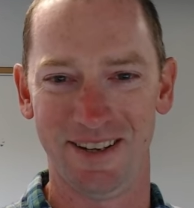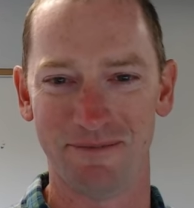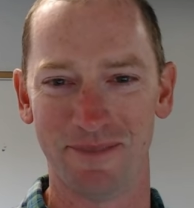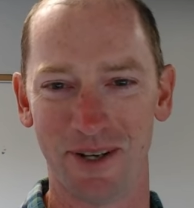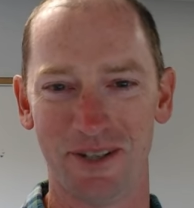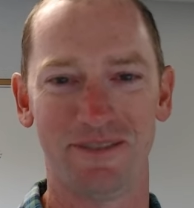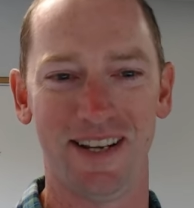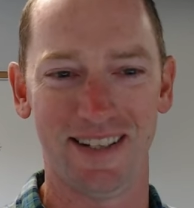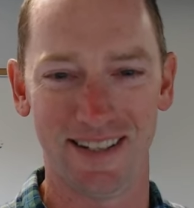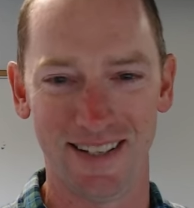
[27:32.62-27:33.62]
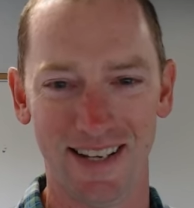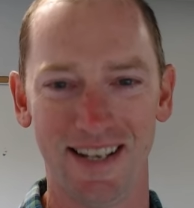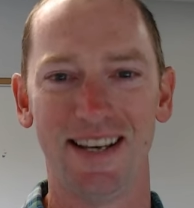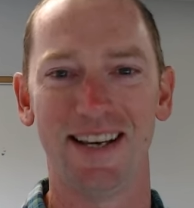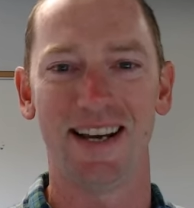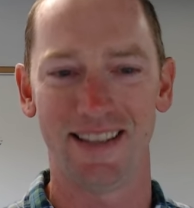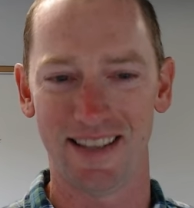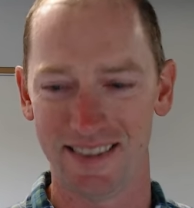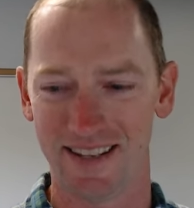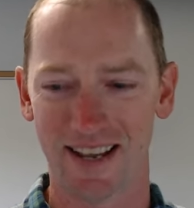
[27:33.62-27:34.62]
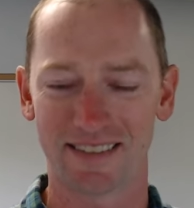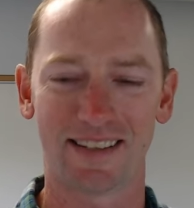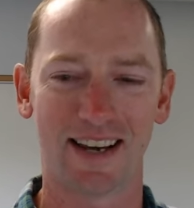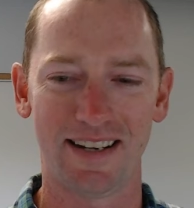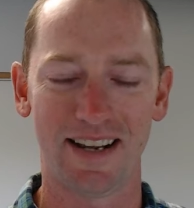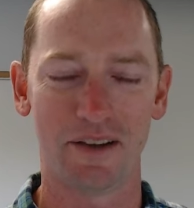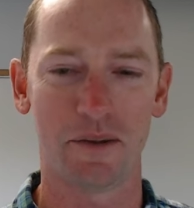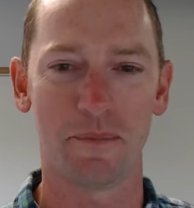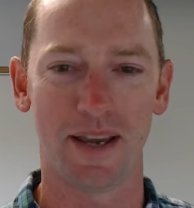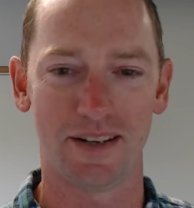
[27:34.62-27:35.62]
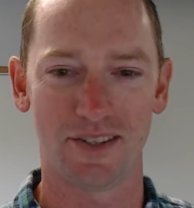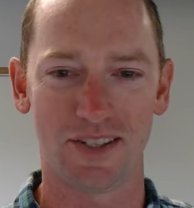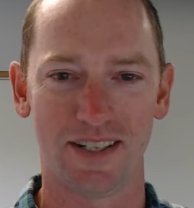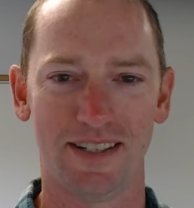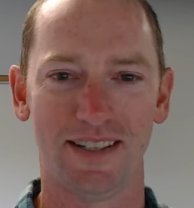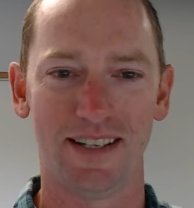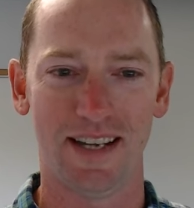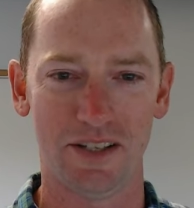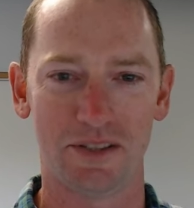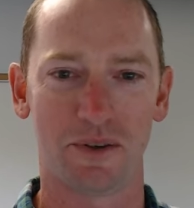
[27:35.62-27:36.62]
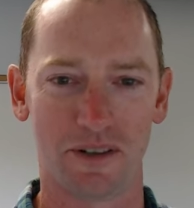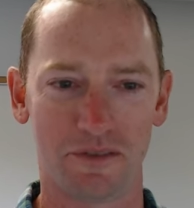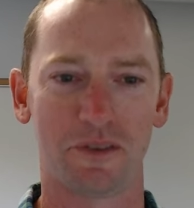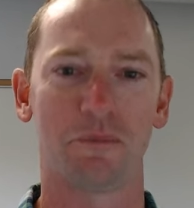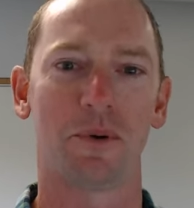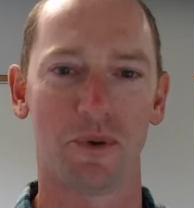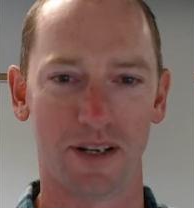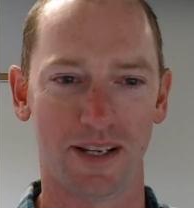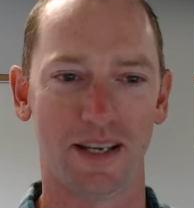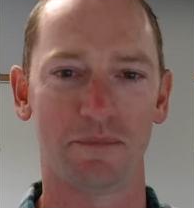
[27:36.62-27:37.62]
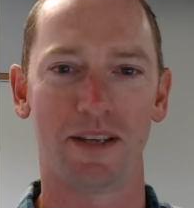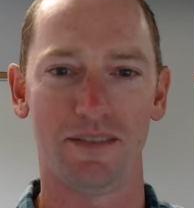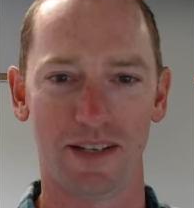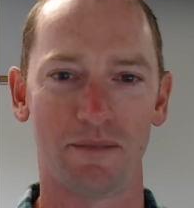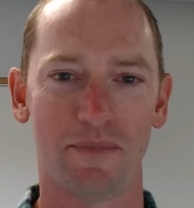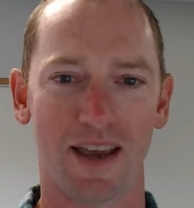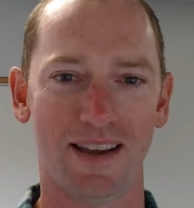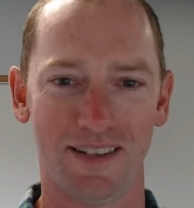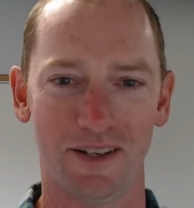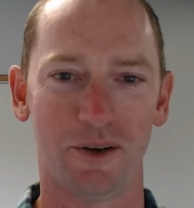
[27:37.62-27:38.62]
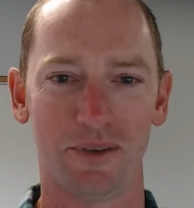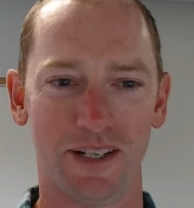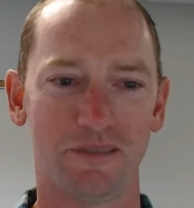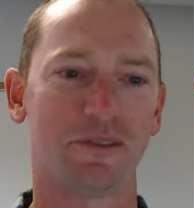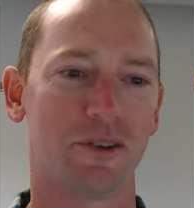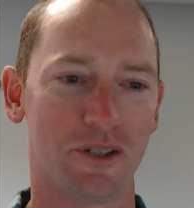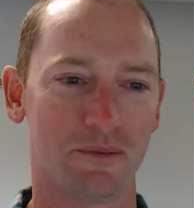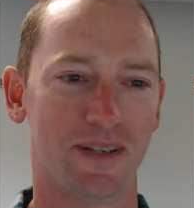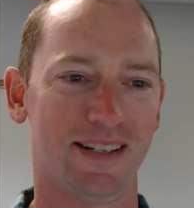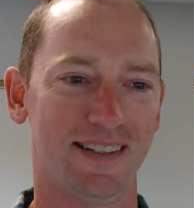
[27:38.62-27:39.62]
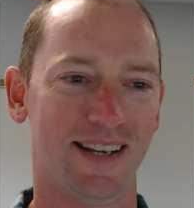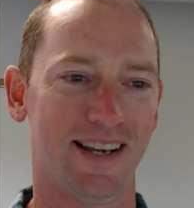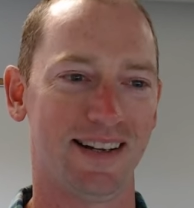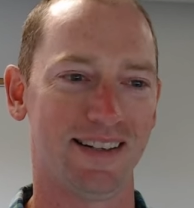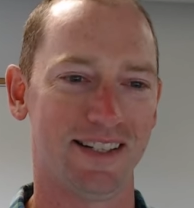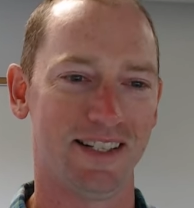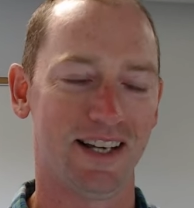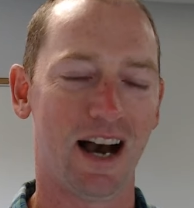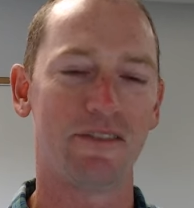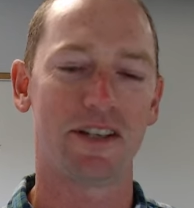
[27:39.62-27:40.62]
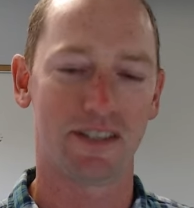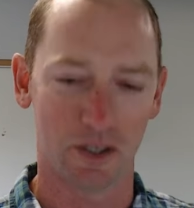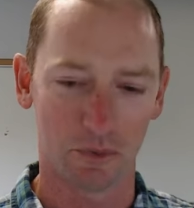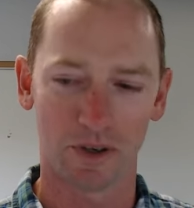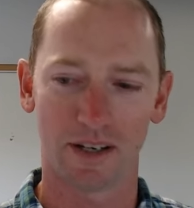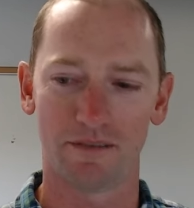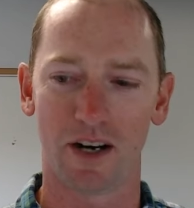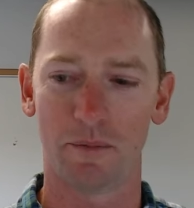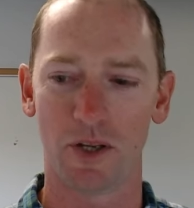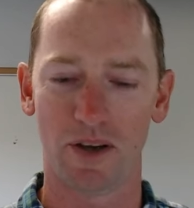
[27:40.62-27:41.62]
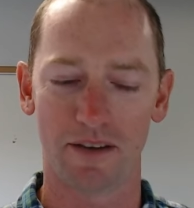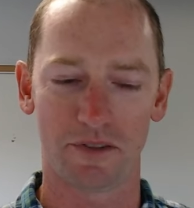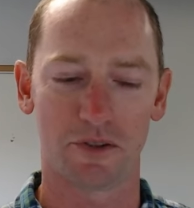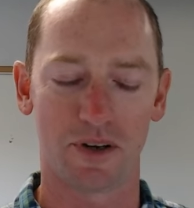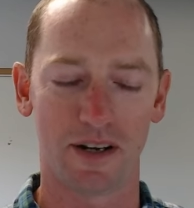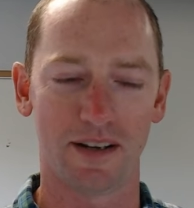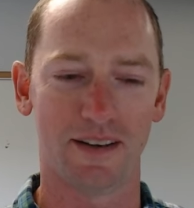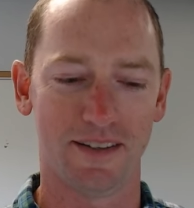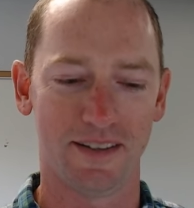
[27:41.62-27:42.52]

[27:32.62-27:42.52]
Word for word: motivated and then the next guy down the bench he's sort of supporting him giving him that you know reinforcement and obviously in a work environment you have to try to